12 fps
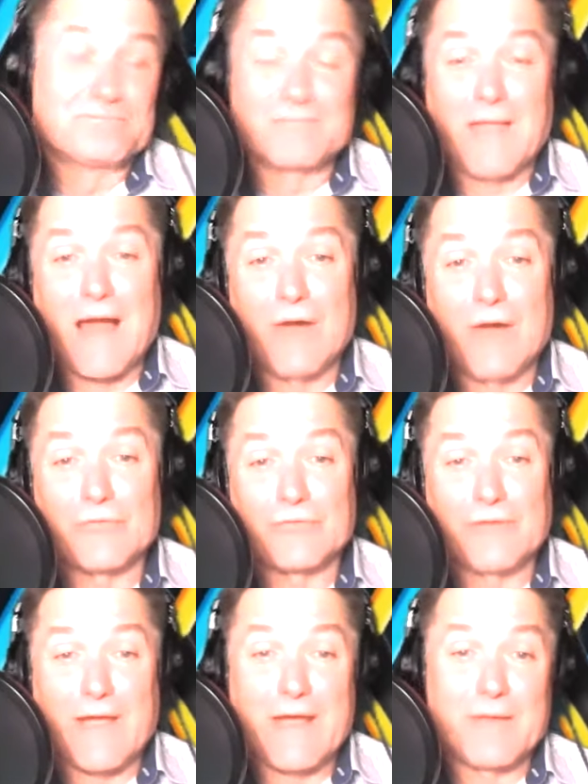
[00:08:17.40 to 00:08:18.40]
house,
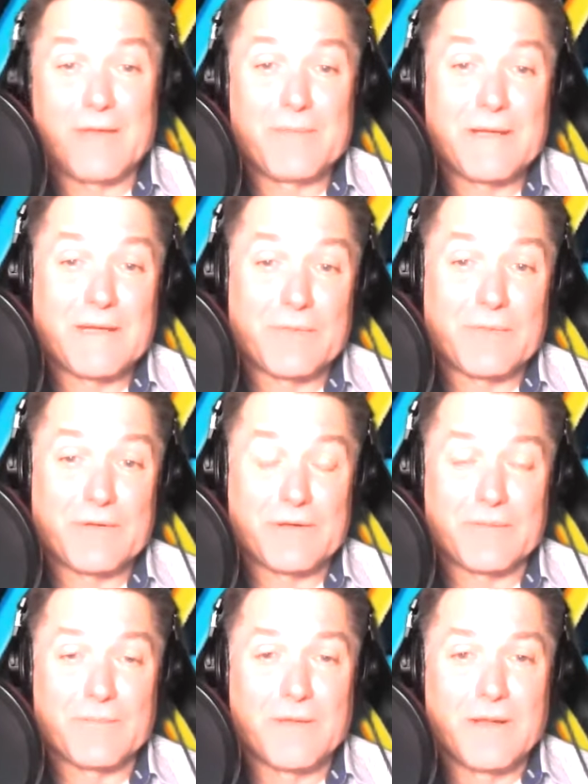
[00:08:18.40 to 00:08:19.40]
had a meeting with
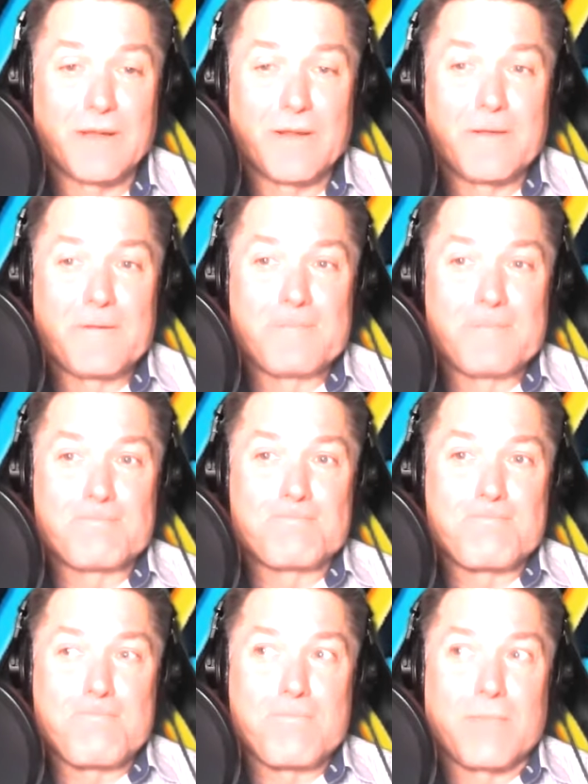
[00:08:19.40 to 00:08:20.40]
him.
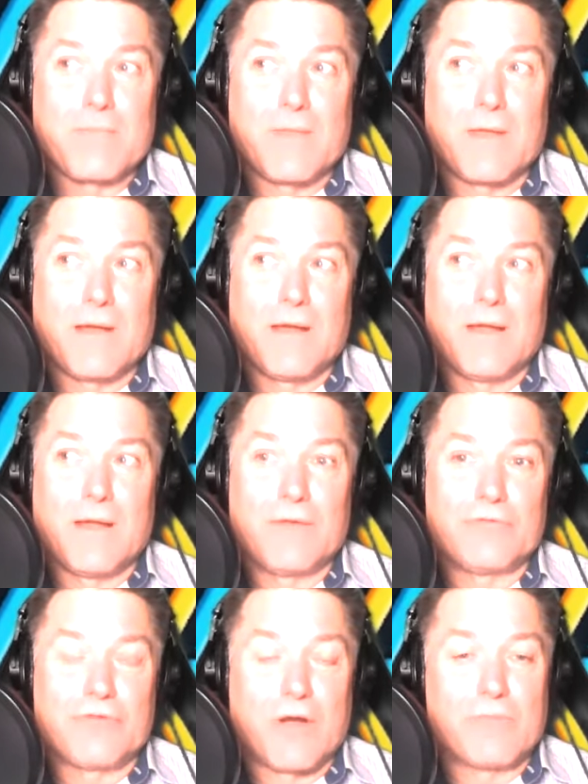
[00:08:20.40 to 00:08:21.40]

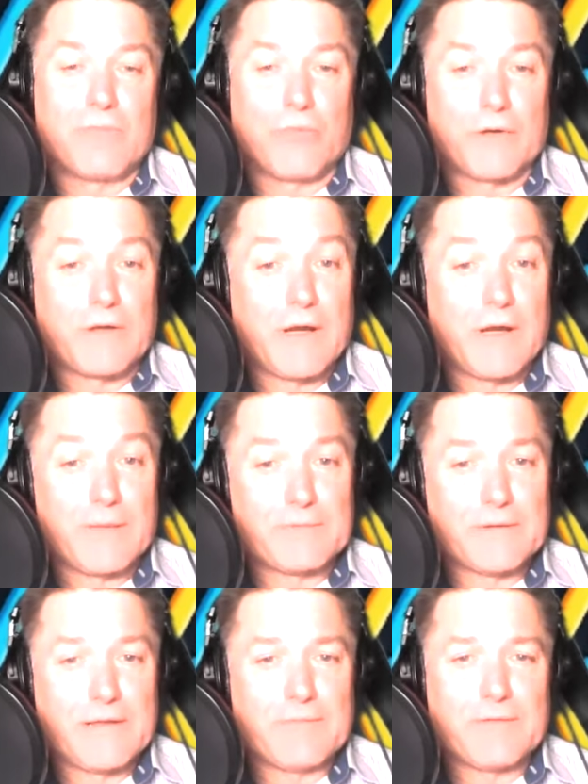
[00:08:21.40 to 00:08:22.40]
And John Voight got up to
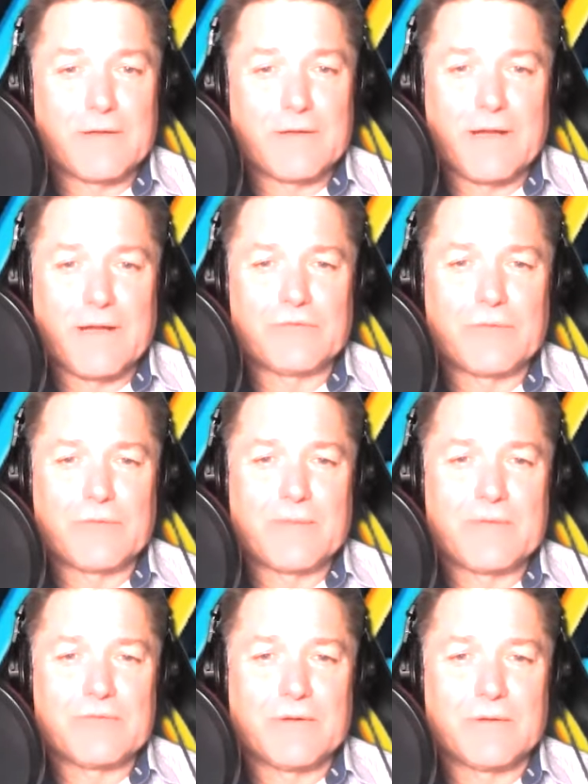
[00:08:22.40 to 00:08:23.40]
leave. And the guy said, wait a
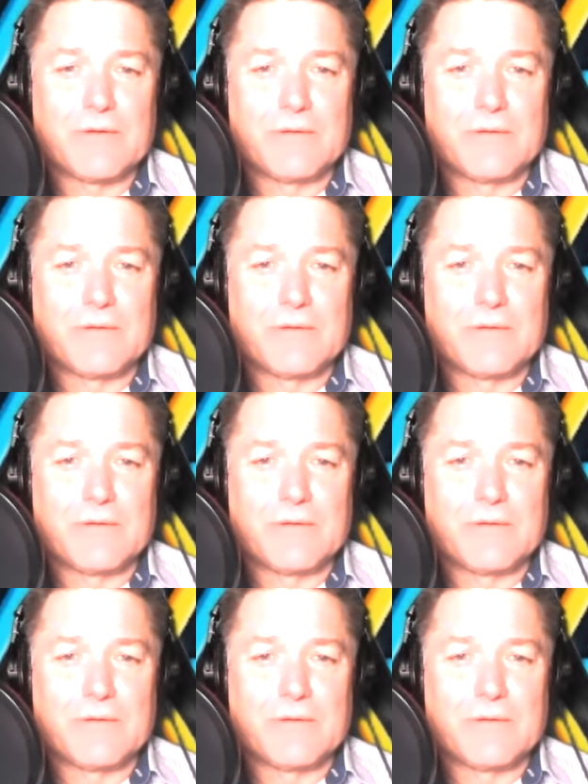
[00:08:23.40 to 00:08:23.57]
minute, John.